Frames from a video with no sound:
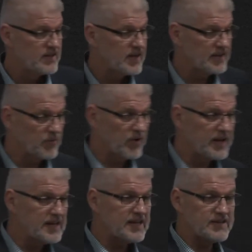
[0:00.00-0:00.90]
and the way
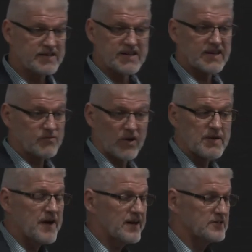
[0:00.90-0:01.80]
he went
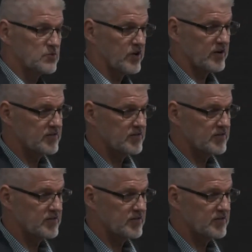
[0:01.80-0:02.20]
about his work.